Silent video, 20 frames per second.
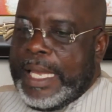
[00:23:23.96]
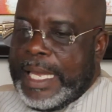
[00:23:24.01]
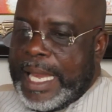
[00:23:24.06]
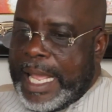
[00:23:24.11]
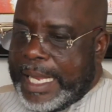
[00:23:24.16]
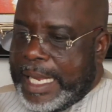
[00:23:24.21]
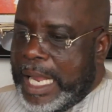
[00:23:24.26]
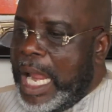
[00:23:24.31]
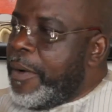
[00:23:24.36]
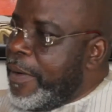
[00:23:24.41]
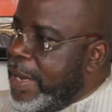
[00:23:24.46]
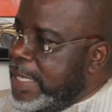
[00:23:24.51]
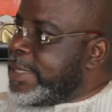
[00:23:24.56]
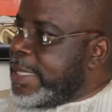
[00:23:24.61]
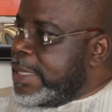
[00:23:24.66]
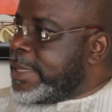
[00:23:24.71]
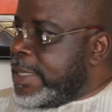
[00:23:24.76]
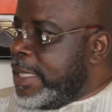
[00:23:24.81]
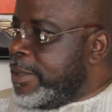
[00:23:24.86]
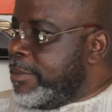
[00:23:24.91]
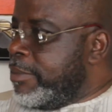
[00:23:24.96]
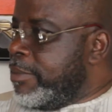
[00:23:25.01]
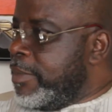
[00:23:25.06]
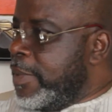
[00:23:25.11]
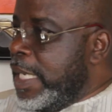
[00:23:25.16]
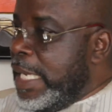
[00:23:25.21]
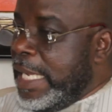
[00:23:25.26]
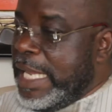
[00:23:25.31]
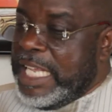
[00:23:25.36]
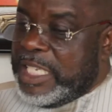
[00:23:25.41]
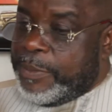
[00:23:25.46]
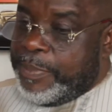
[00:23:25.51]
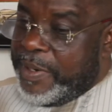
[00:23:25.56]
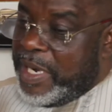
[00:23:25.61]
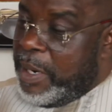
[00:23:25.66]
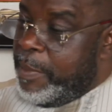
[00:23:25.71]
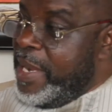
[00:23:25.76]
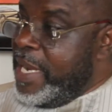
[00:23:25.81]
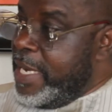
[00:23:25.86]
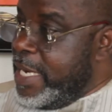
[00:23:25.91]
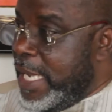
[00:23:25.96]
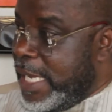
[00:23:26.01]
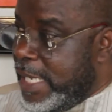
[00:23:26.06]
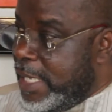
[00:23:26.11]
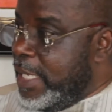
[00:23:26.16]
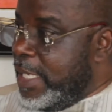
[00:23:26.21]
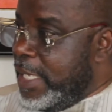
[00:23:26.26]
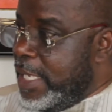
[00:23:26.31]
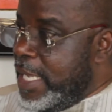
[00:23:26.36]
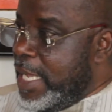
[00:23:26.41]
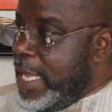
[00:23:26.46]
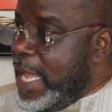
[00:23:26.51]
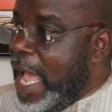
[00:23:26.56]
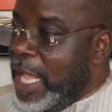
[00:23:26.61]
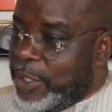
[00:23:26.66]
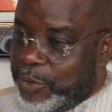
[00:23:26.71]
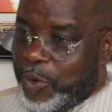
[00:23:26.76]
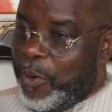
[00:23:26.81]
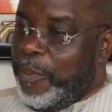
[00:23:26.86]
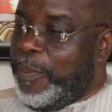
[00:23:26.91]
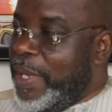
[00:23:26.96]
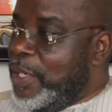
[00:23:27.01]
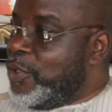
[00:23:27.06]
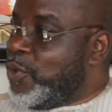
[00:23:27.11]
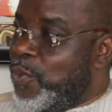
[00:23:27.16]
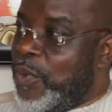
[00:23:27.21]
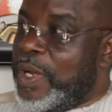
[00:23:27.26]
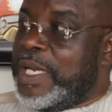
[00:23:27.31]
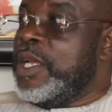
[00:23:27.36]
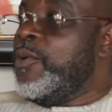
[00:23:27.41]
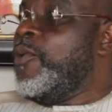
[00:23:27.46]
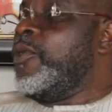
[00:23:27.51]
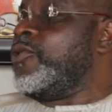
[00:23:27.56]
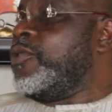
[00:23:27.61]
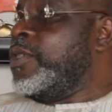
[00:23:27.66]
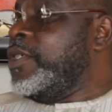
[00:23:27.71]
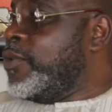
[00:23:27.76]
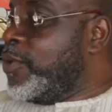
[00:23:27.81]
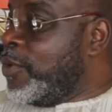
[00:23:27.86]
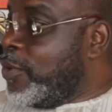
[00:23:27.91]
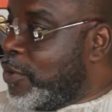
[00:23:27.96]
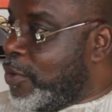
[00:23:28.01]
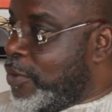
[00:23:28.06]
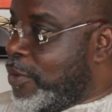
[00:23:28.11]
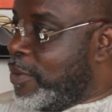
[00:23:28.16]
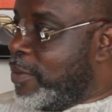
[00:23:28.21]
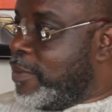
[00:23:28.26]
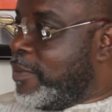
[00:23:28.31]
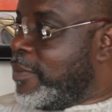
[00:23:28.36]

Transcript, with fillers: The current system is pyramidal as compared to what they want to introduce